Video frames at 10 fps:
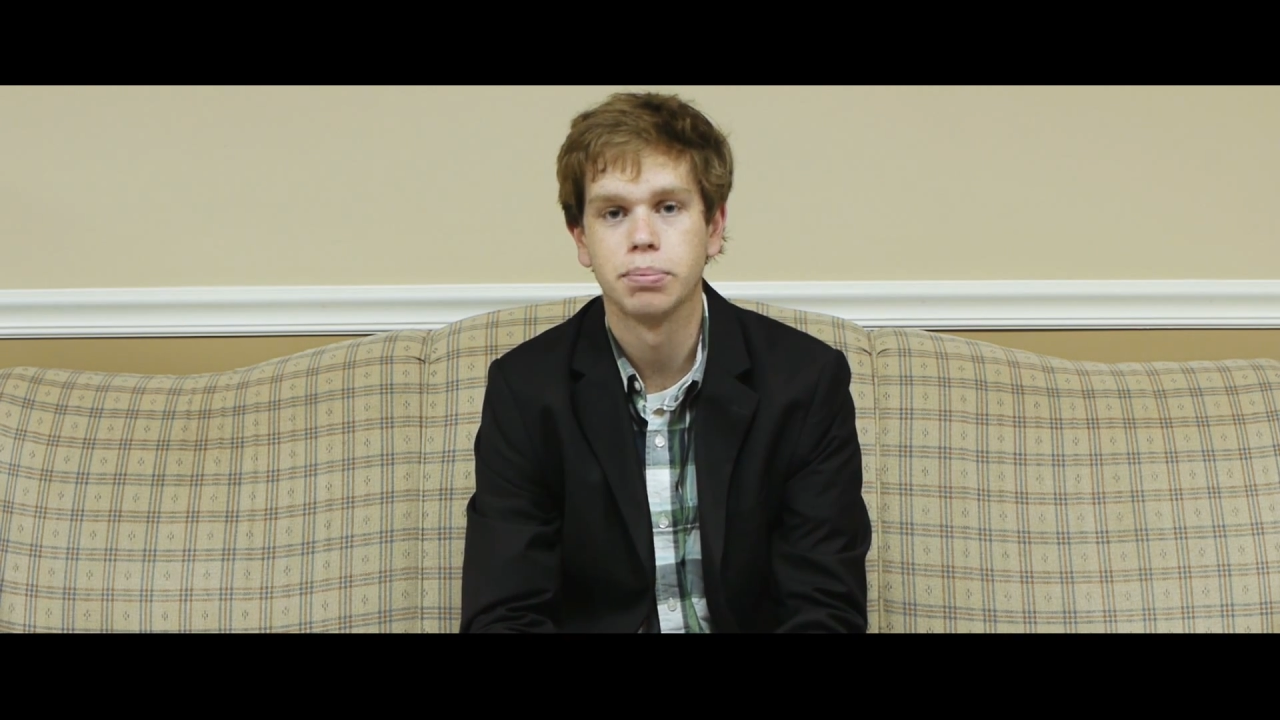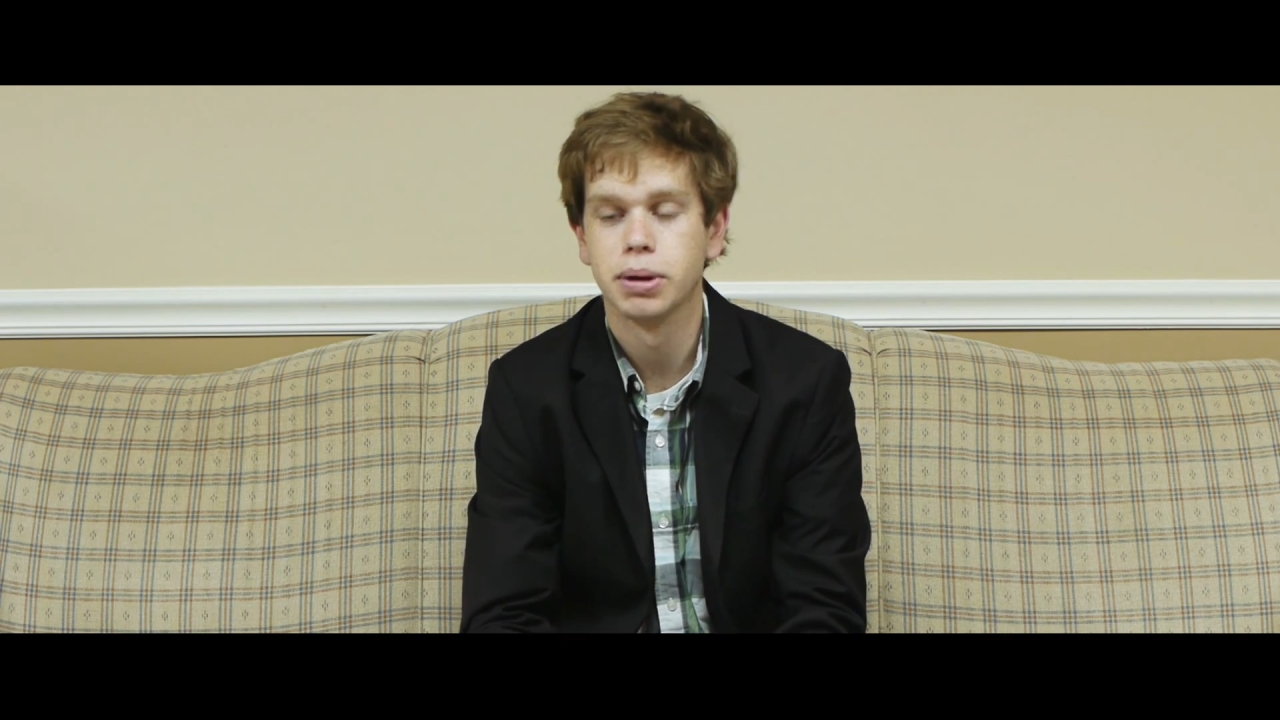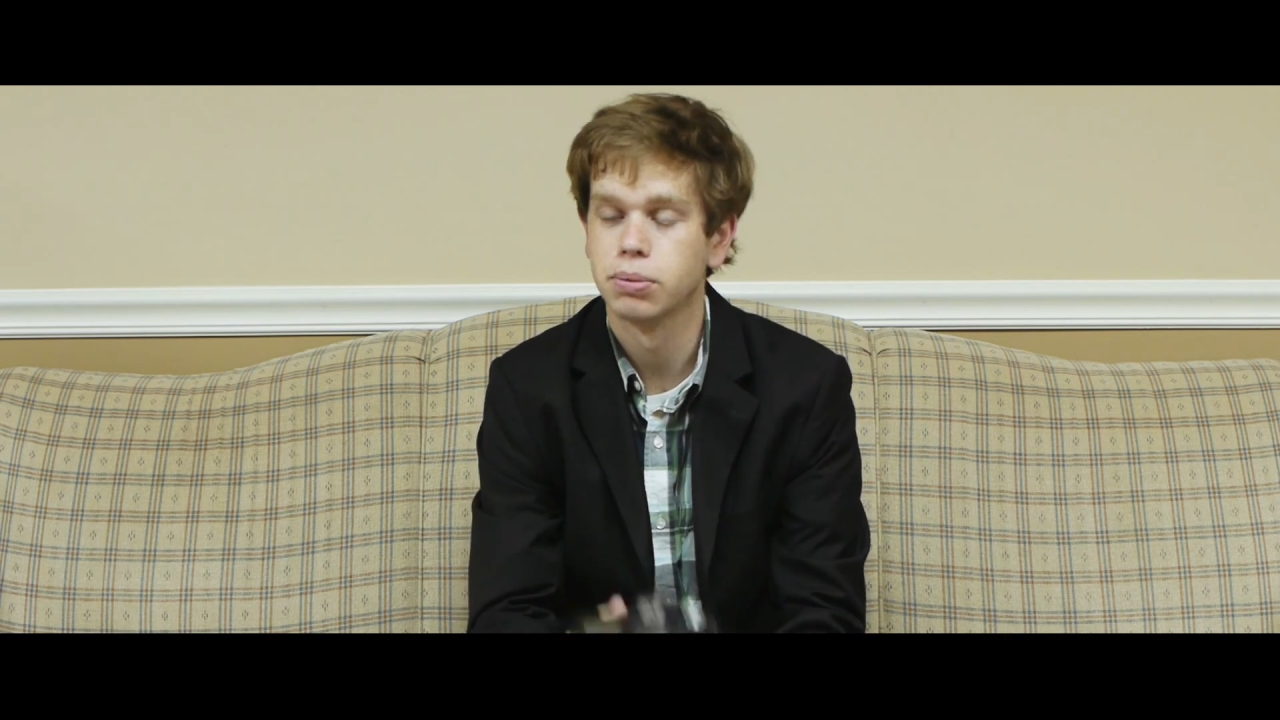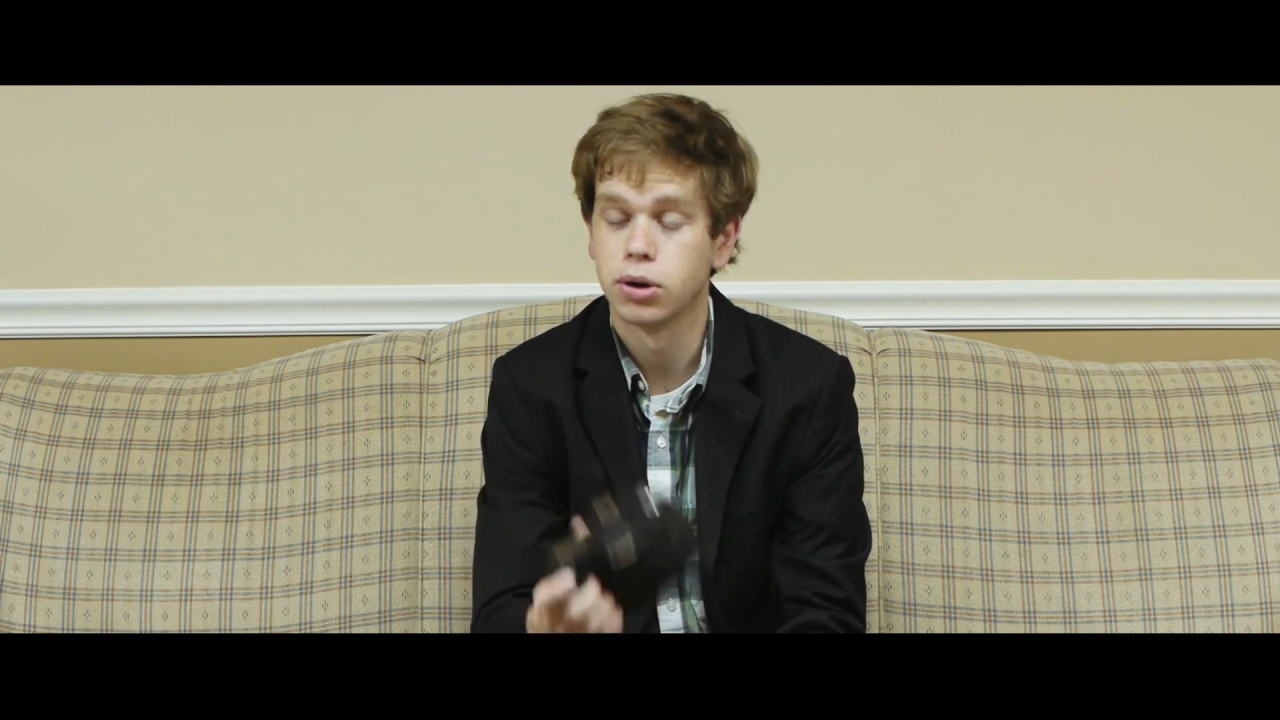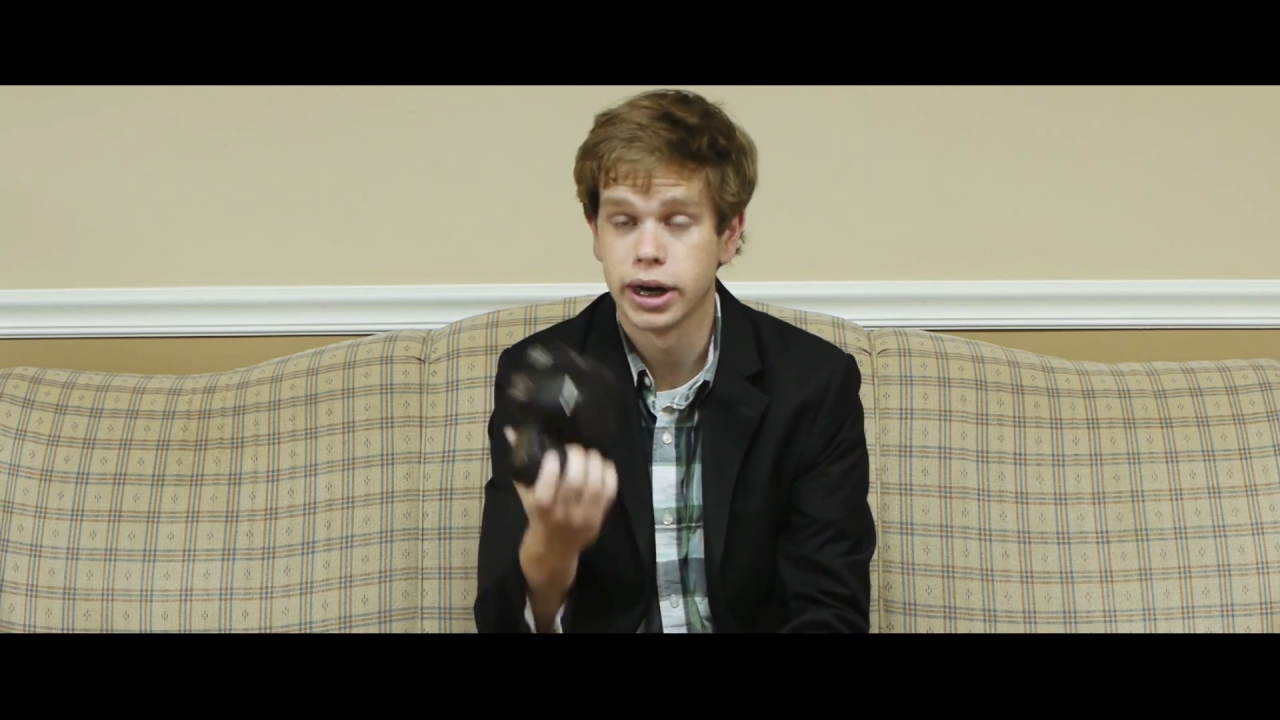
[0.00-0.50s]

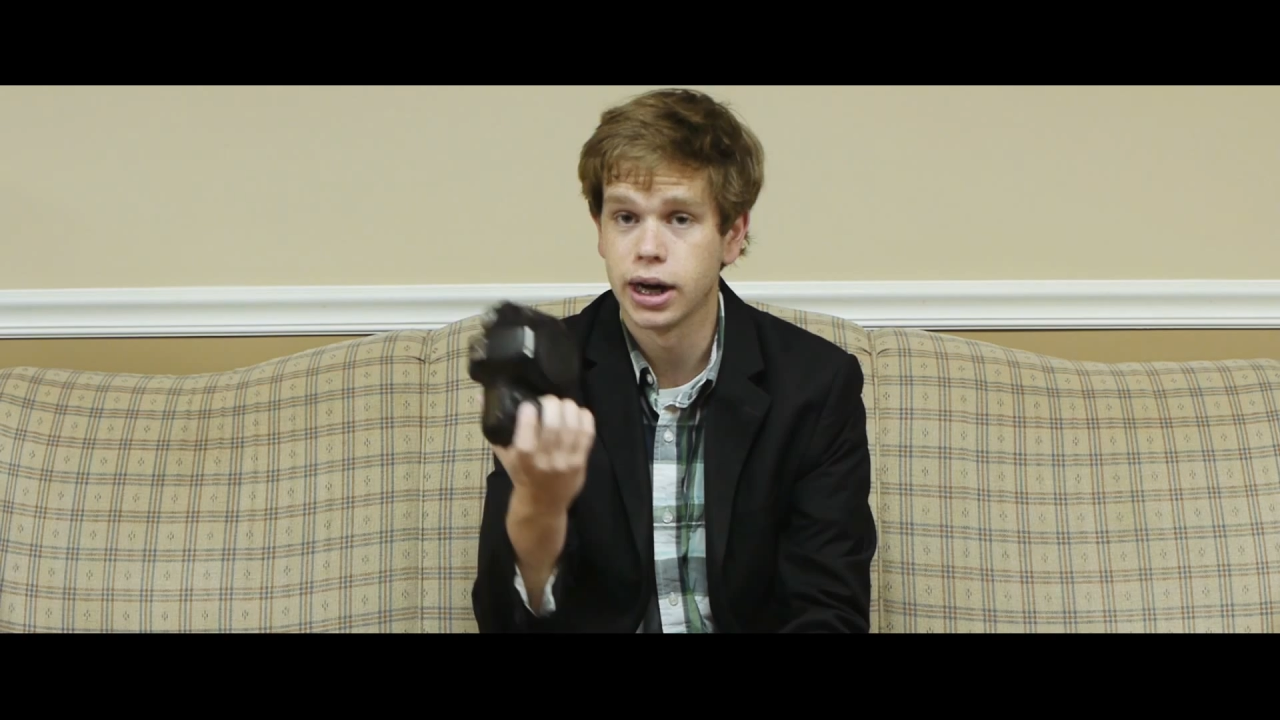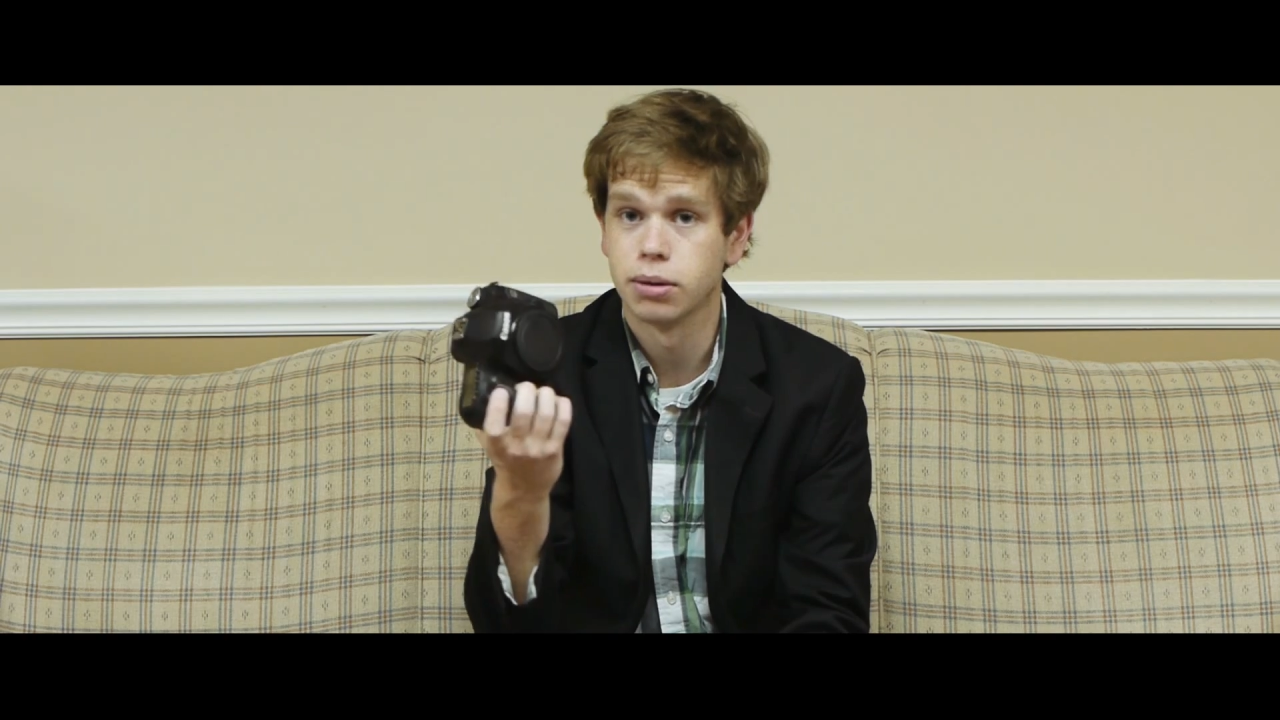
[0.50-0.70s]
people are now